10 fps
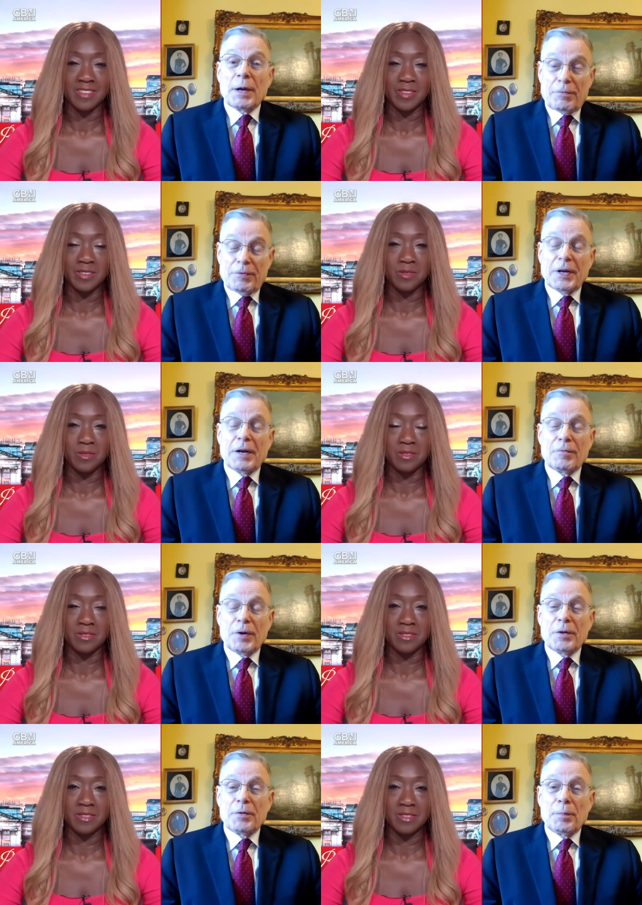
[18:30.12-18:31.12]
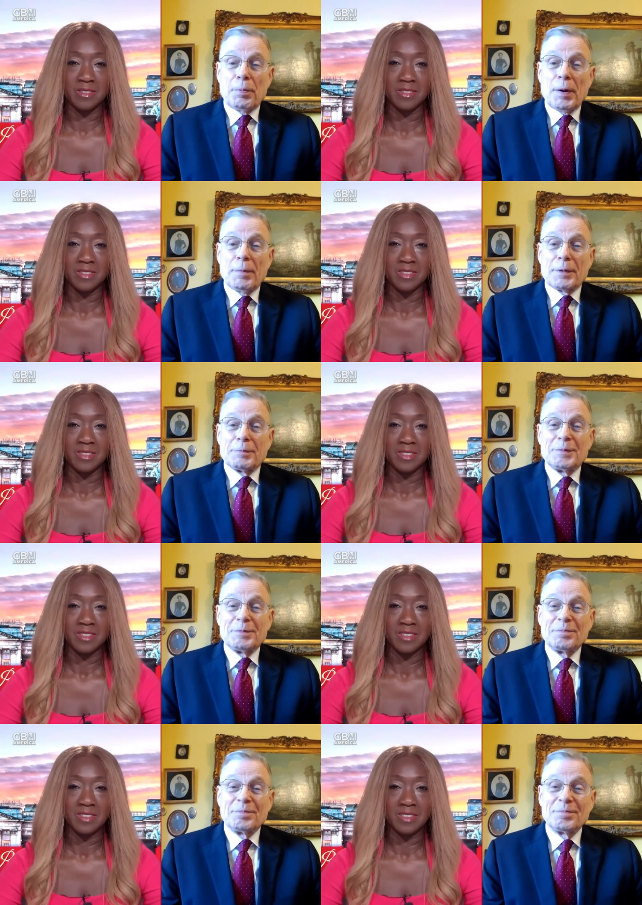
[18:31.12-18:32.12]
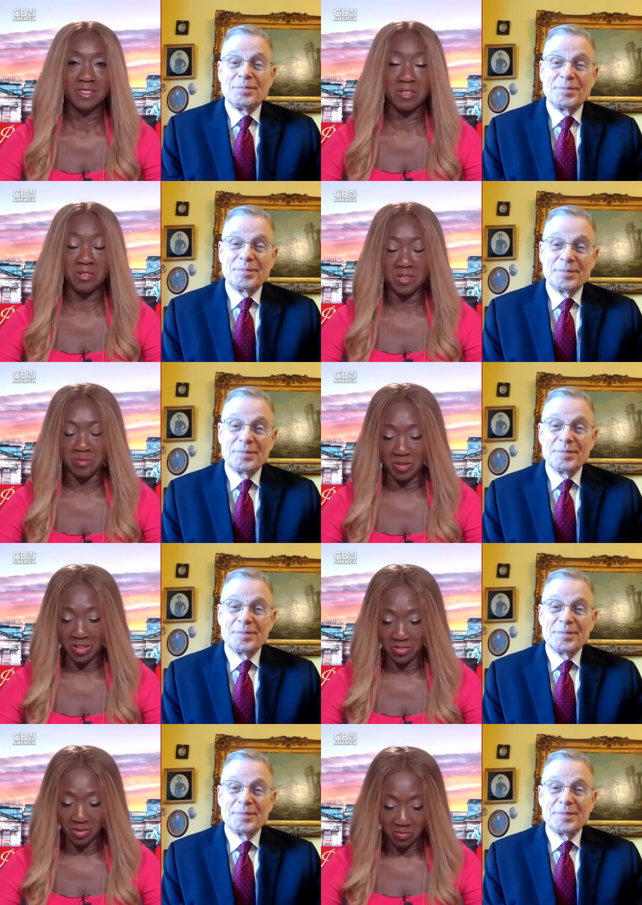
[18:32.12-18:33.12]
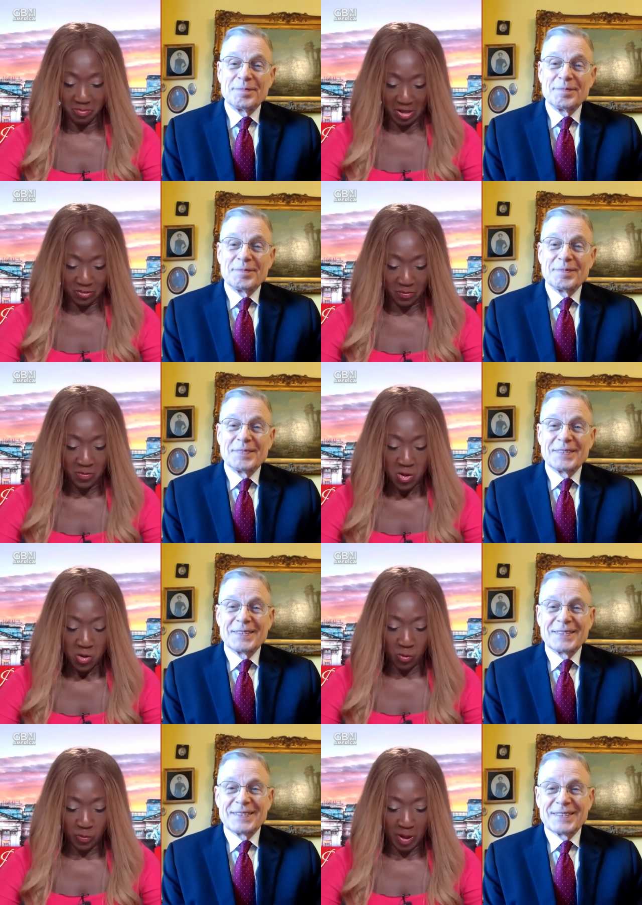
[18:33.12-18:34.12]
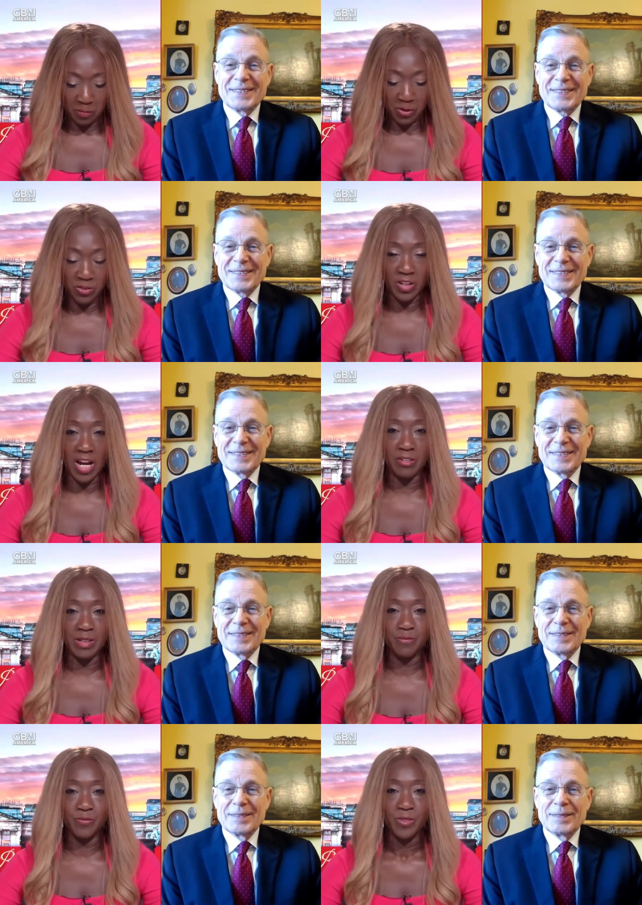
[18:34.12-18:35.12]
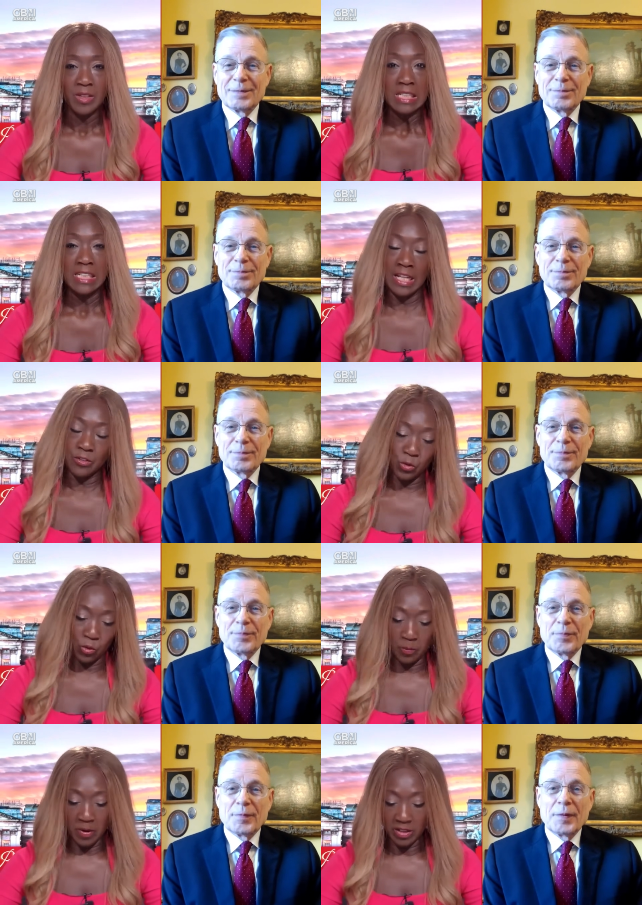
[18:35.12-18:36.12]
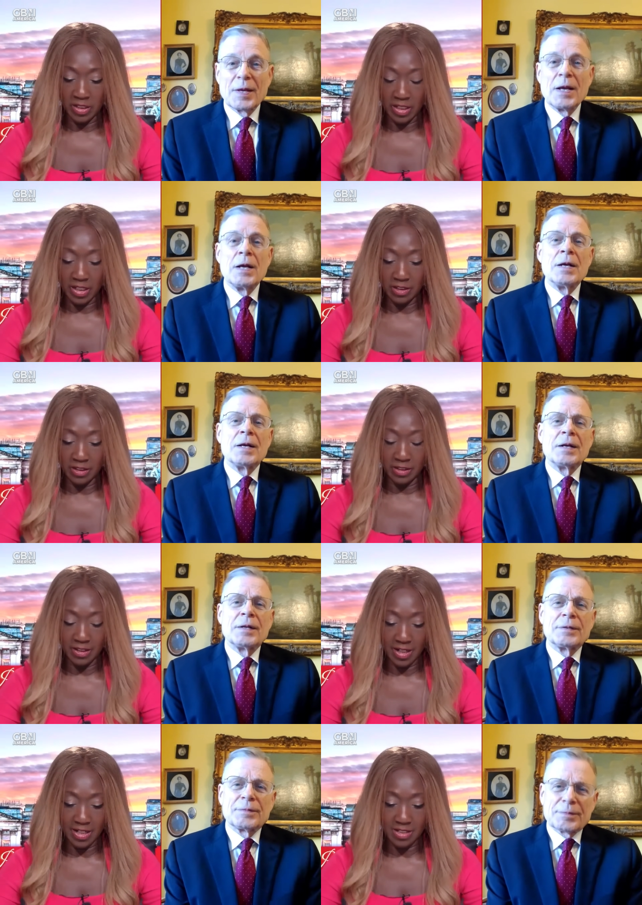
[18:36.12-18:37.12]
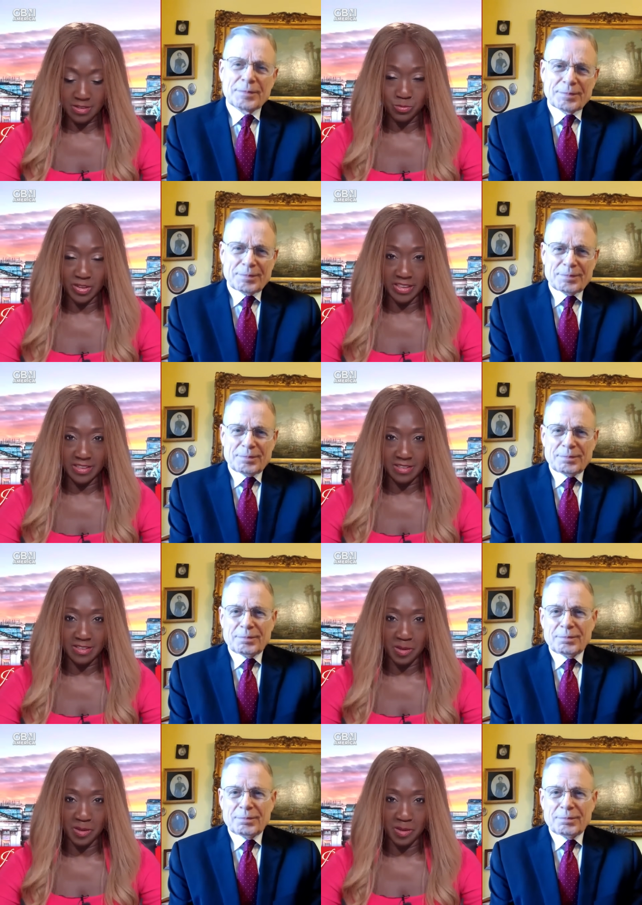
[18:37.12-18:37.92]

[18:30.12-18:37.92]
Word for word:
Speaker 1: often had rather a problem.
Speaker 2: Oh, bless him, bless him. What about Prince Harry? Let's talk about it. He has released the